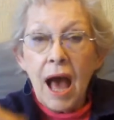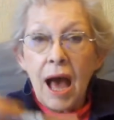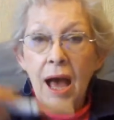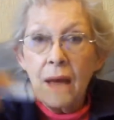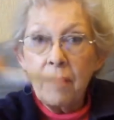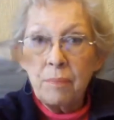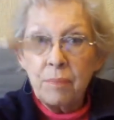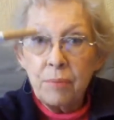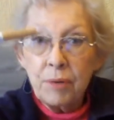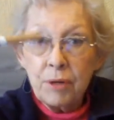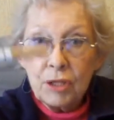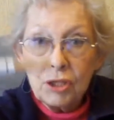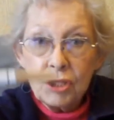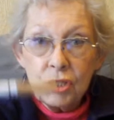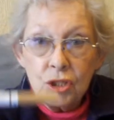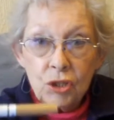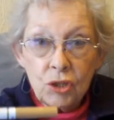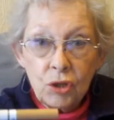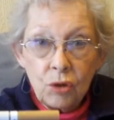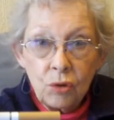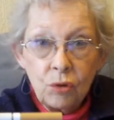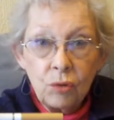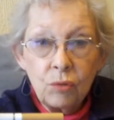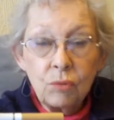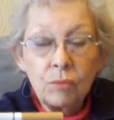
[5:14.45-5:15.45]
I
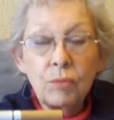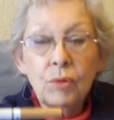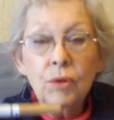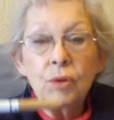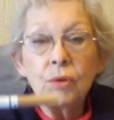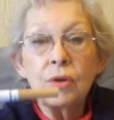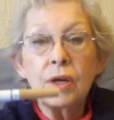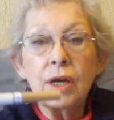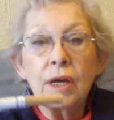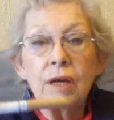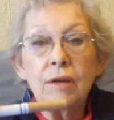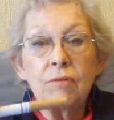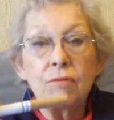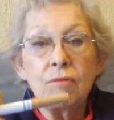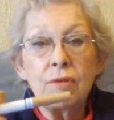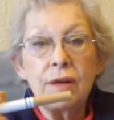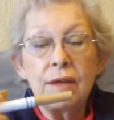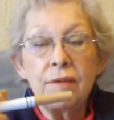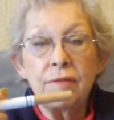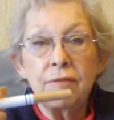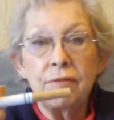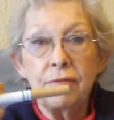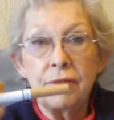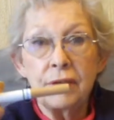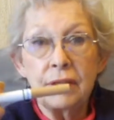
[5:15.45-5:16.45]
presume you can
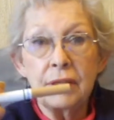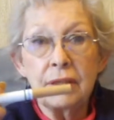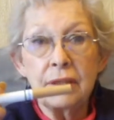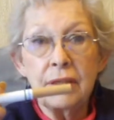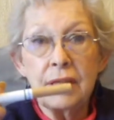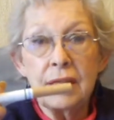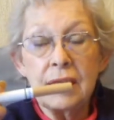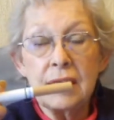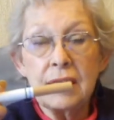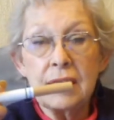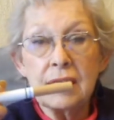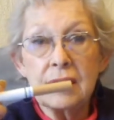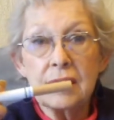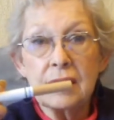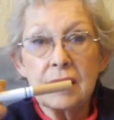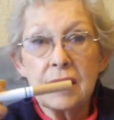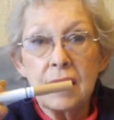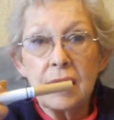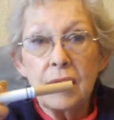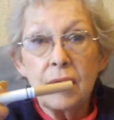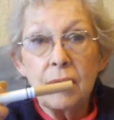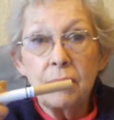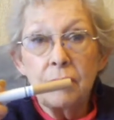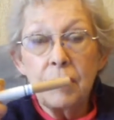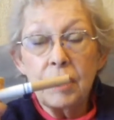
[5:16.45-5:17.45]
refill these
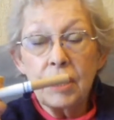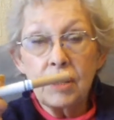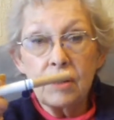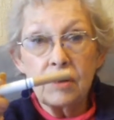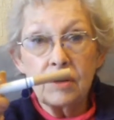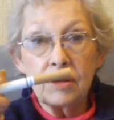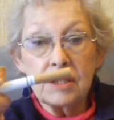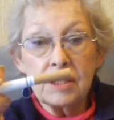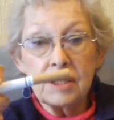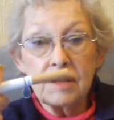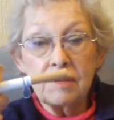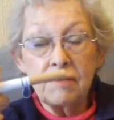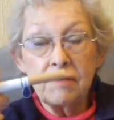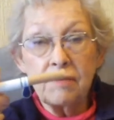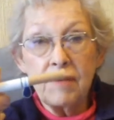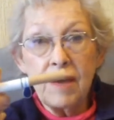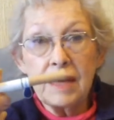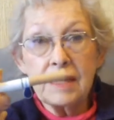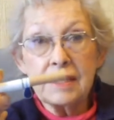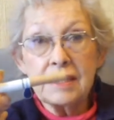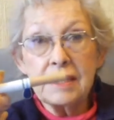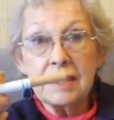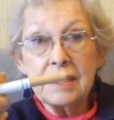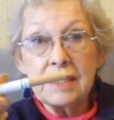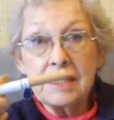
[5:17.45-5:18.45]
because in
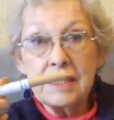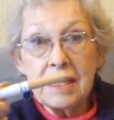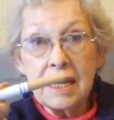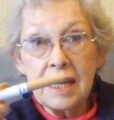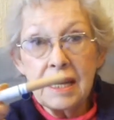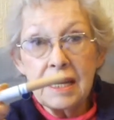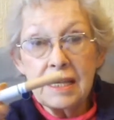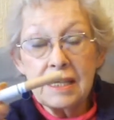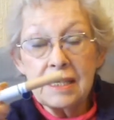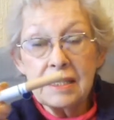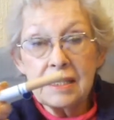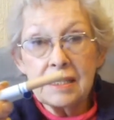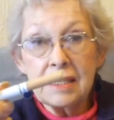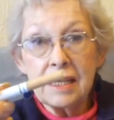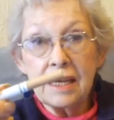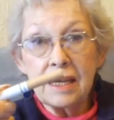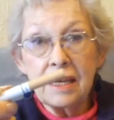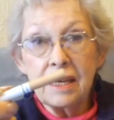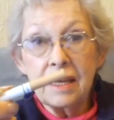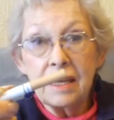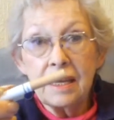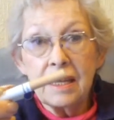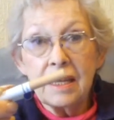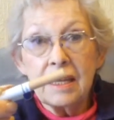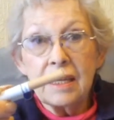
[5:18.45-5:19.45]
fact
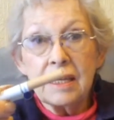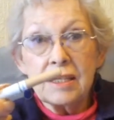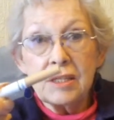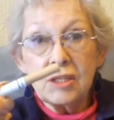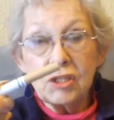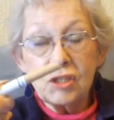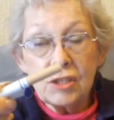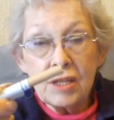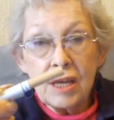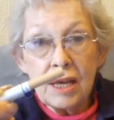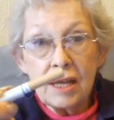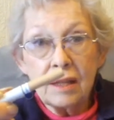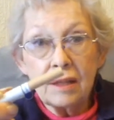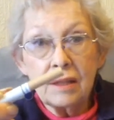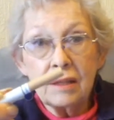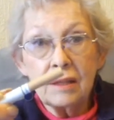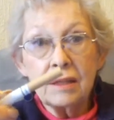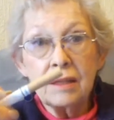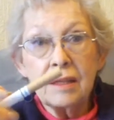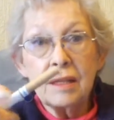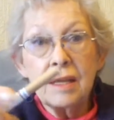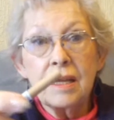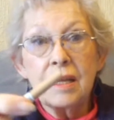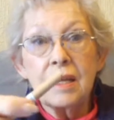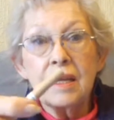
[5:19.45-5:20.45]
Intellicig
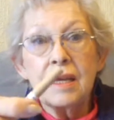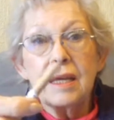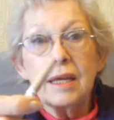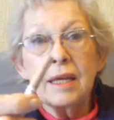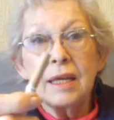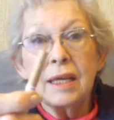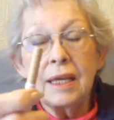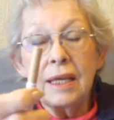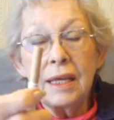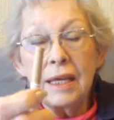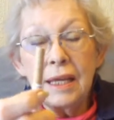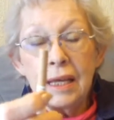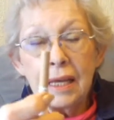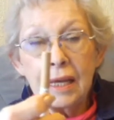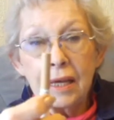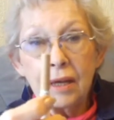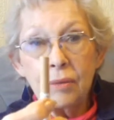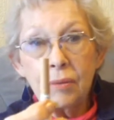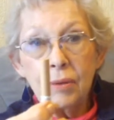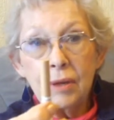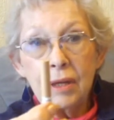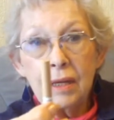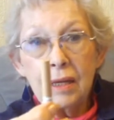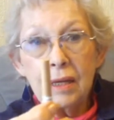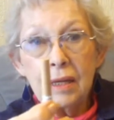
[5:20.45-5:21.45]
sell
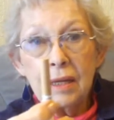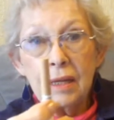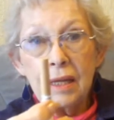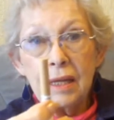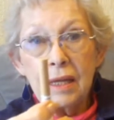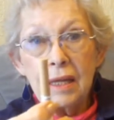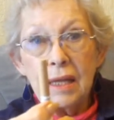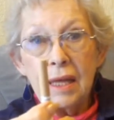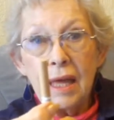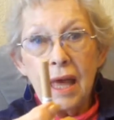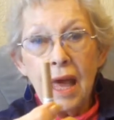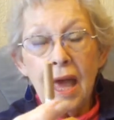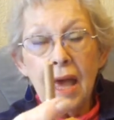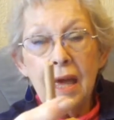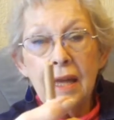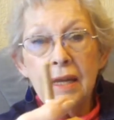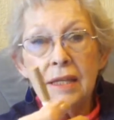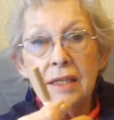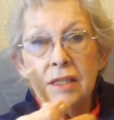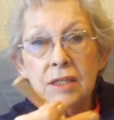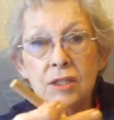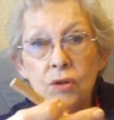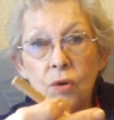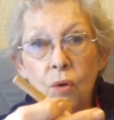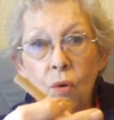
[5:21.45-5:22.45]
e-liquid
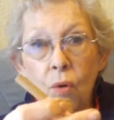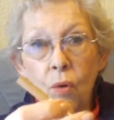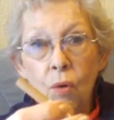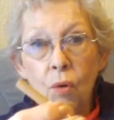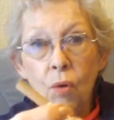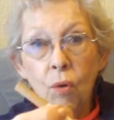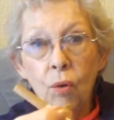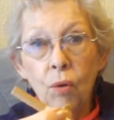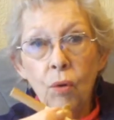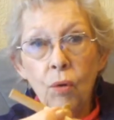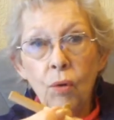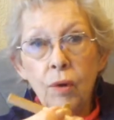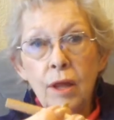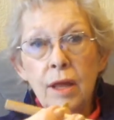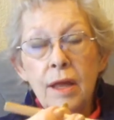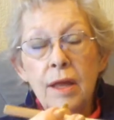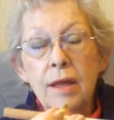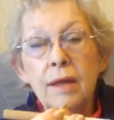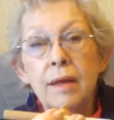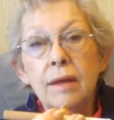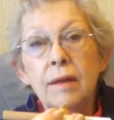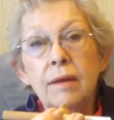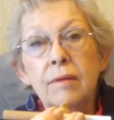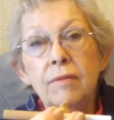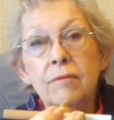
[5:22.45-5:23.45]
and it's all
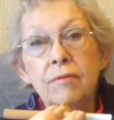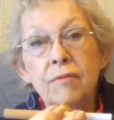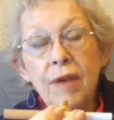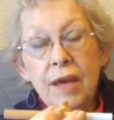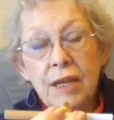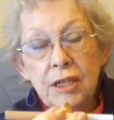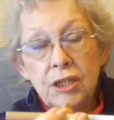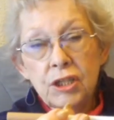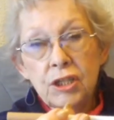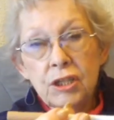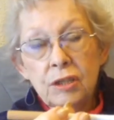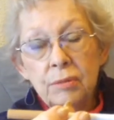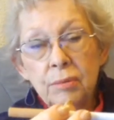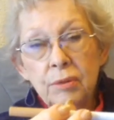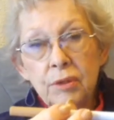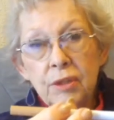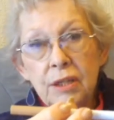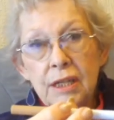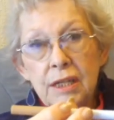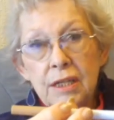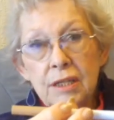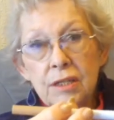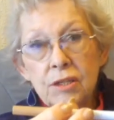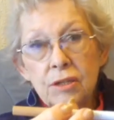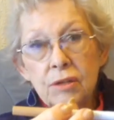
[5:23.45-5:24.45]
vegetable
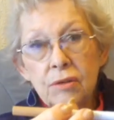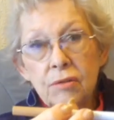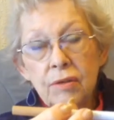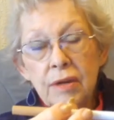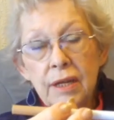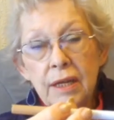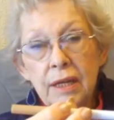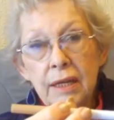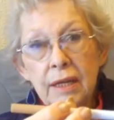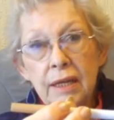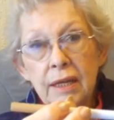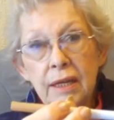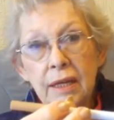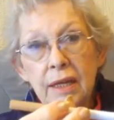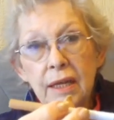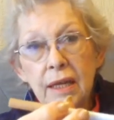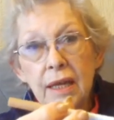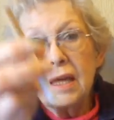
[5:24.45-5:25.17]
glycerine.